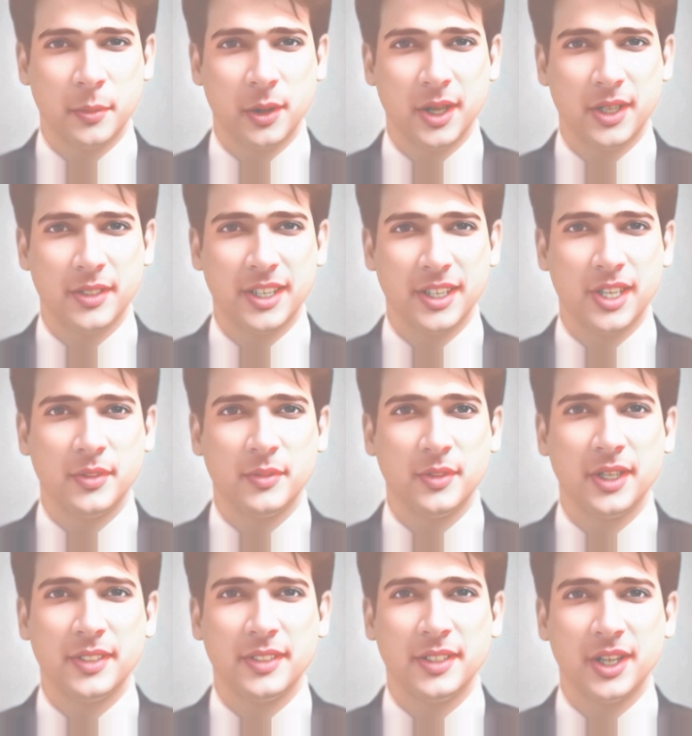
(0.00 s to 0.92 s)
Because let's
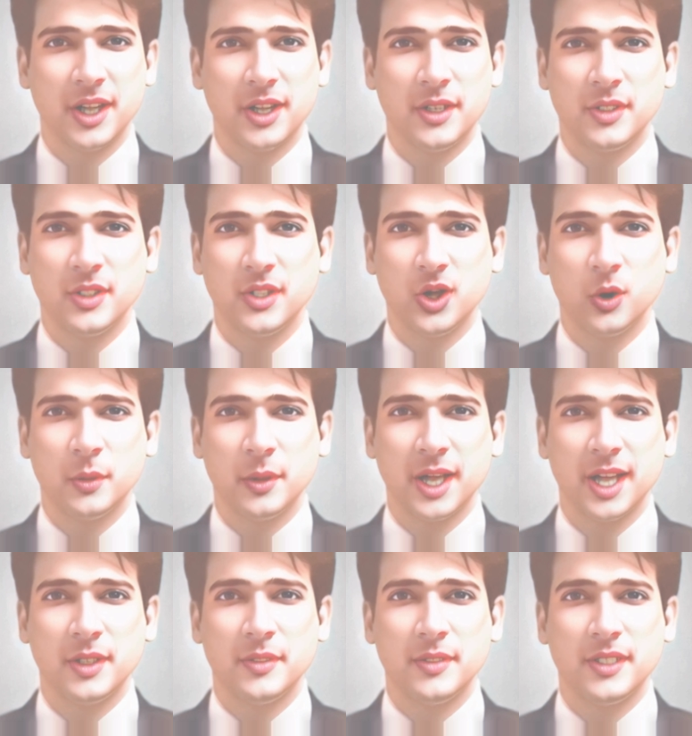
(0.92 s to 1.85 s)
face it, so
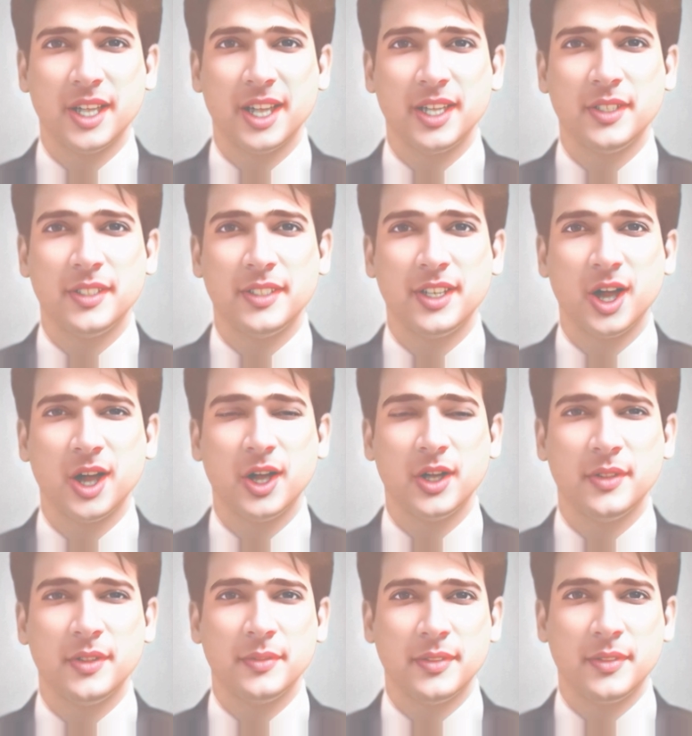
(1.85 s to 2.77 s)
many of us get
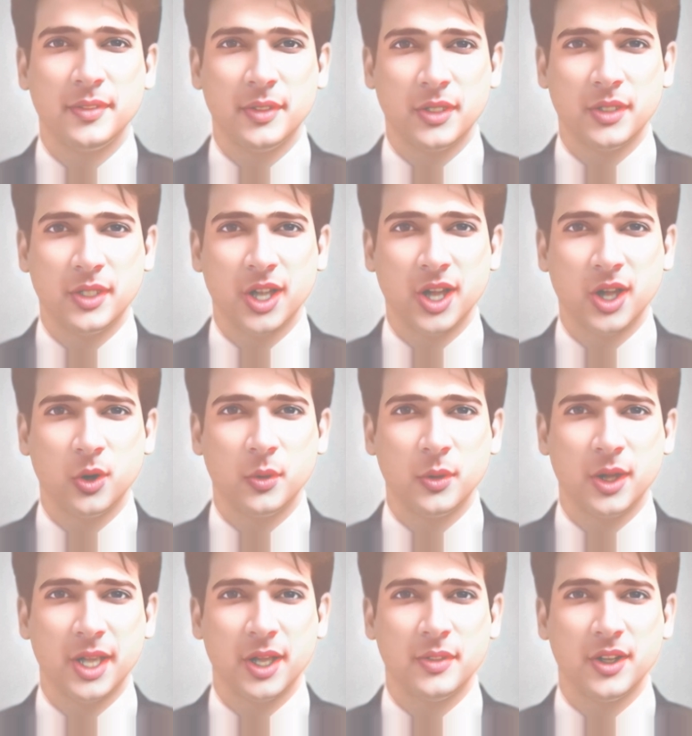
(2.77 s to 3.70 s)
stuck. Stuck
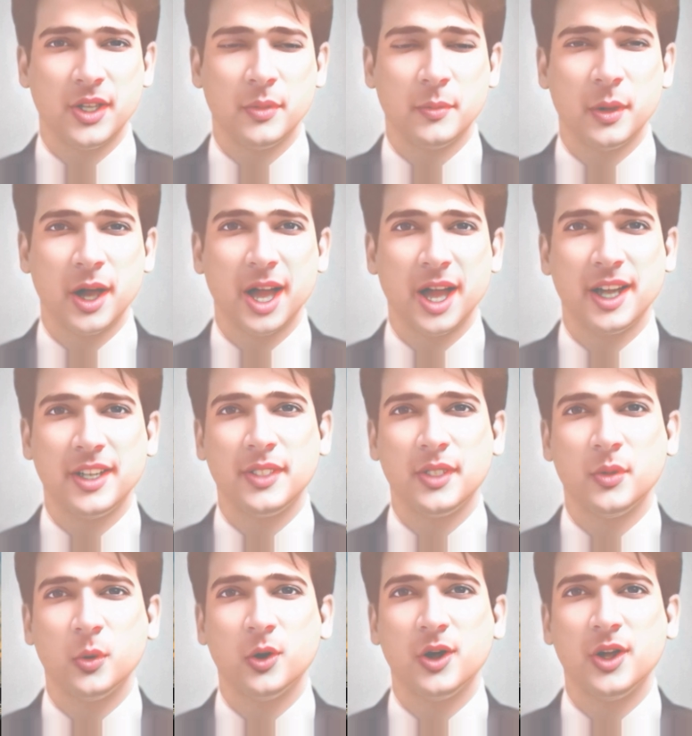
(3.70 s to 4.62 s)
reliving the
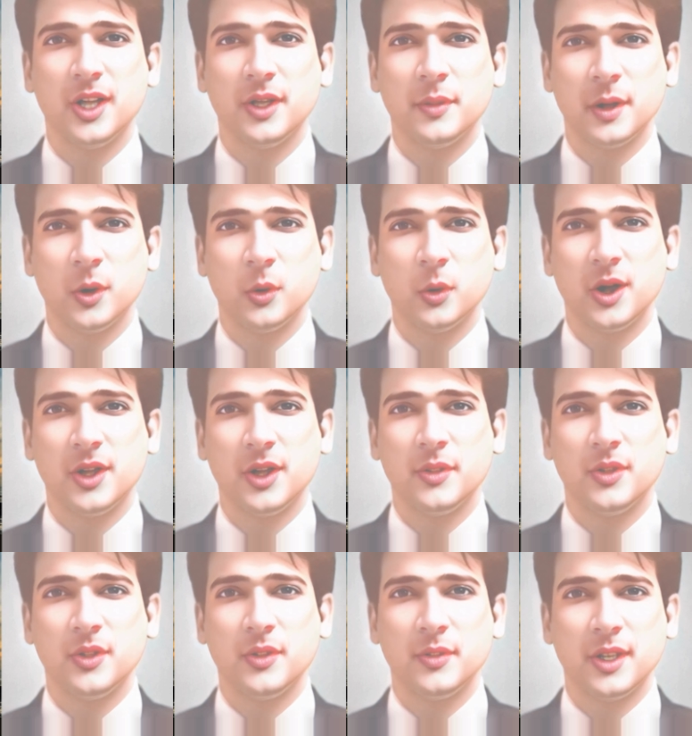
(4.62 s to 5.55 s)
past, worried about what
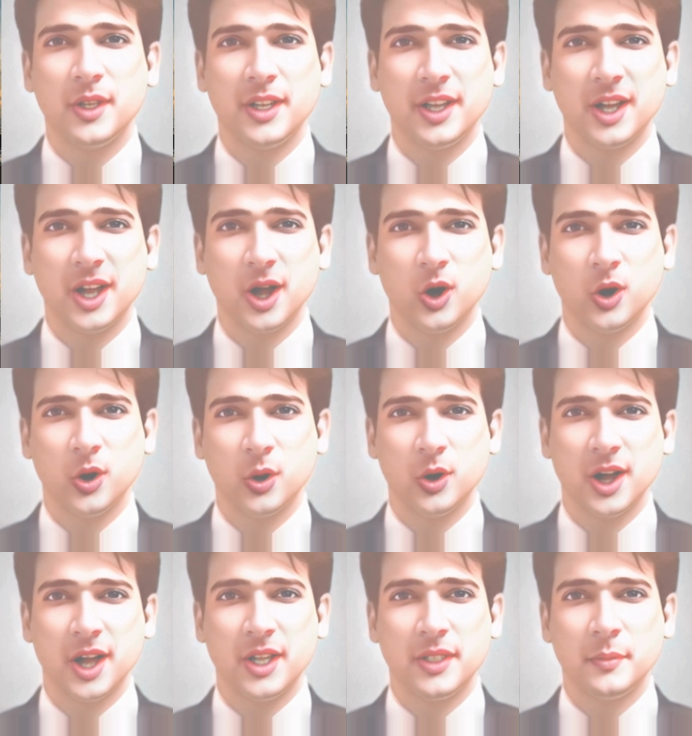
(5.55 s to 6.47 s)
others think,
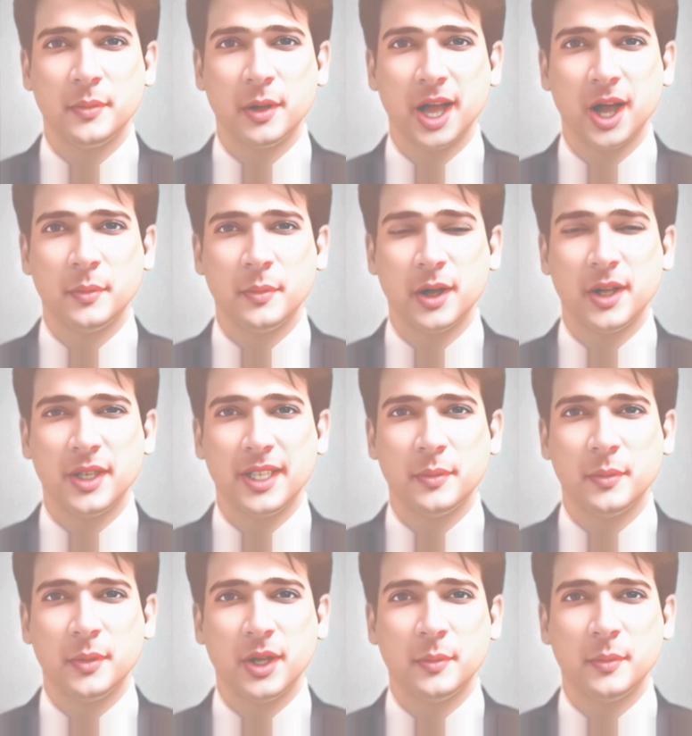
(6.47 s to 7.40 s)
or held back by
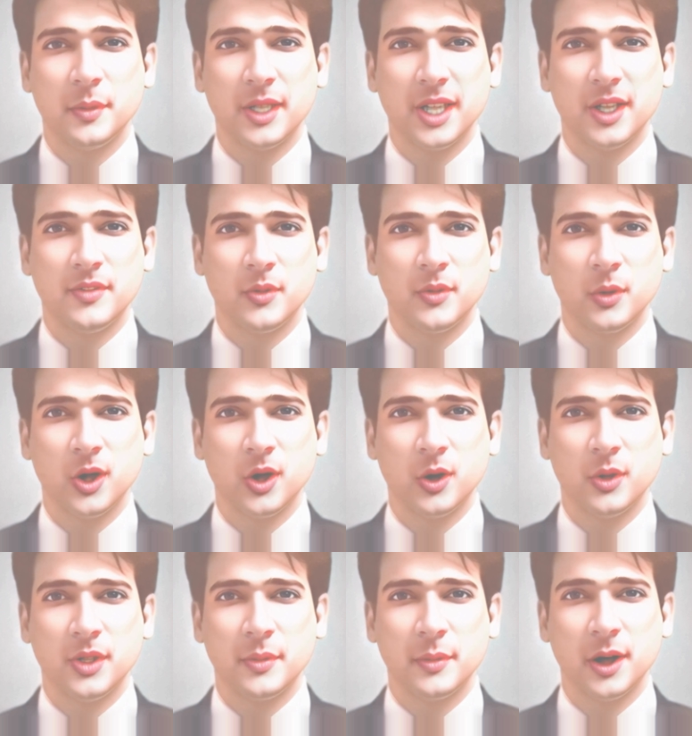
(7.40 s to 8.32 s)
limiting beliefs we
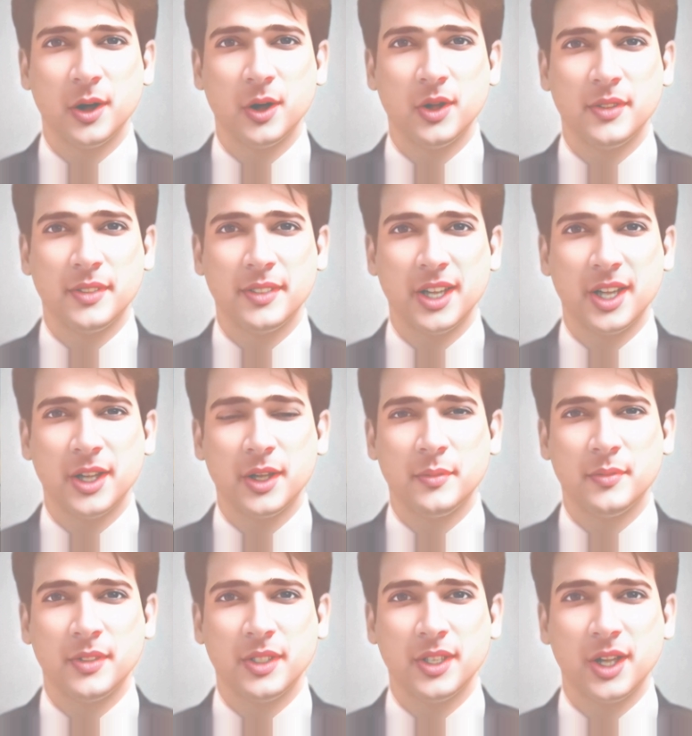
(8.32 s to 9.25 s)
hold about
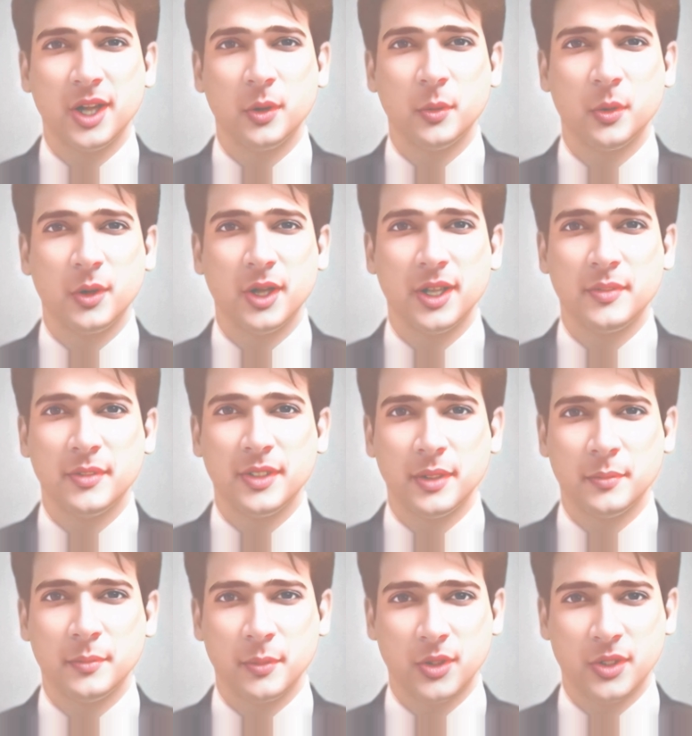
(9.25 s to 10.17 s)
ourselves. We live
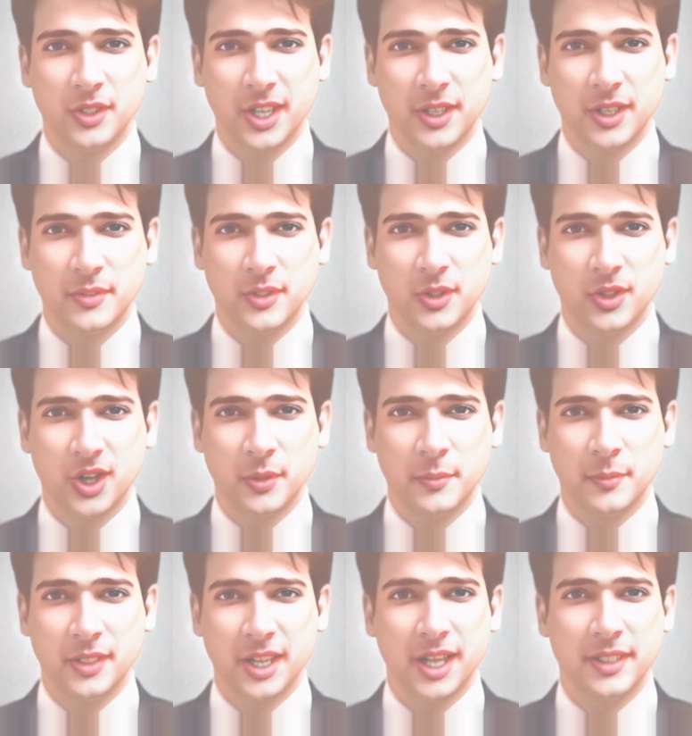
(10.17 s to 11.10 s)
at the mercy of
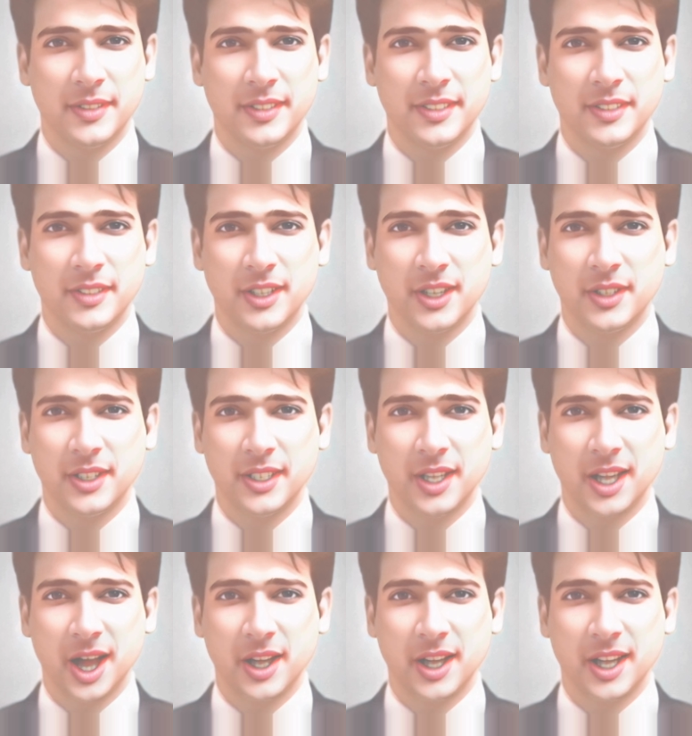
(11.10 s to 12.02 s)
circumstances,
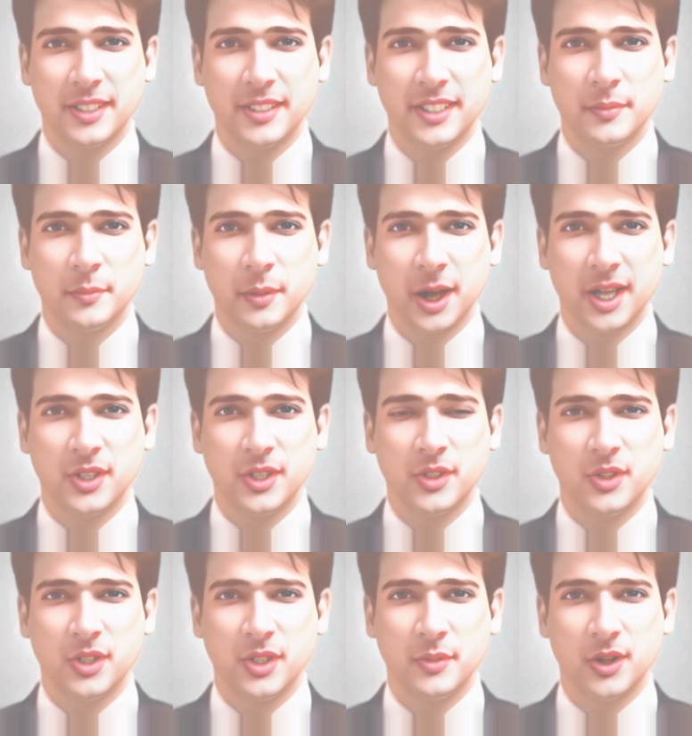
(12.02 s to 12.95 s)
not as the
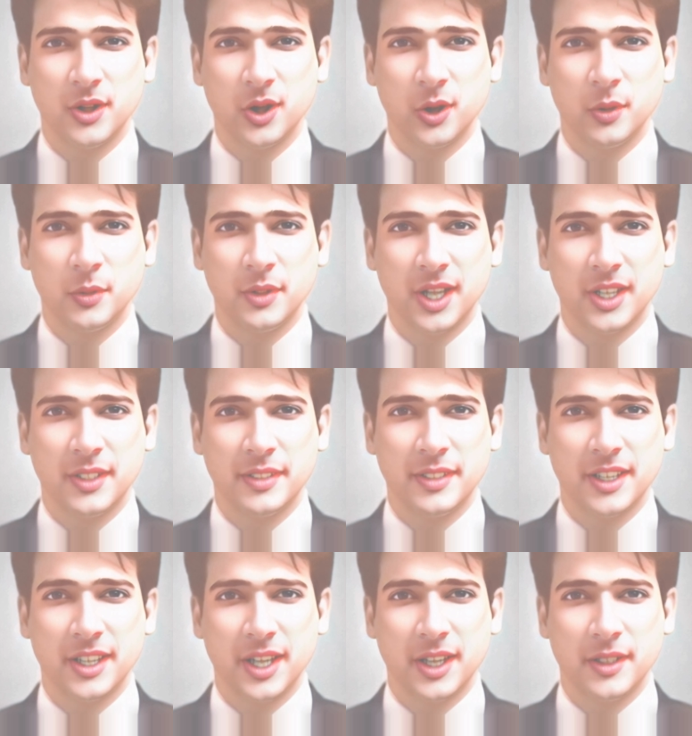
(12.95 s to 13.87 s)
masters of our own
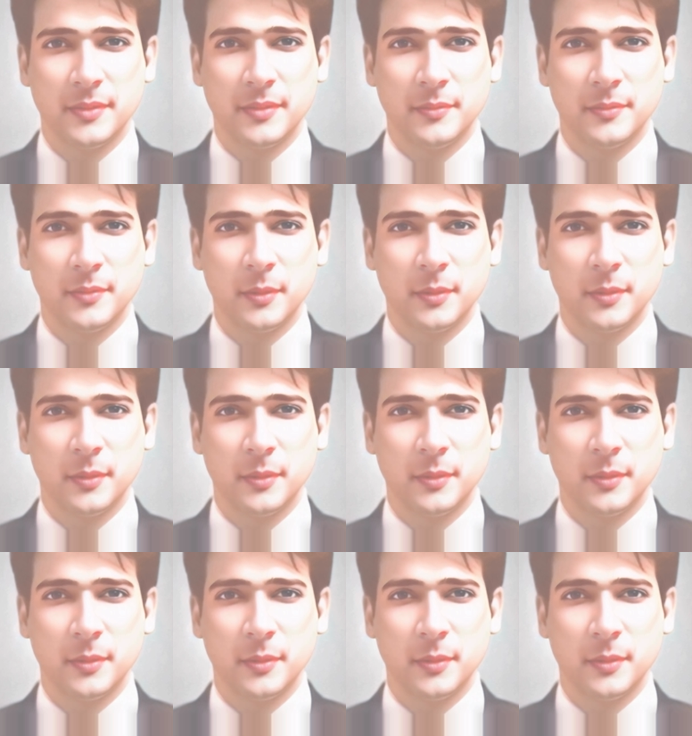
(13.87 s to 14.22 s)
destiny.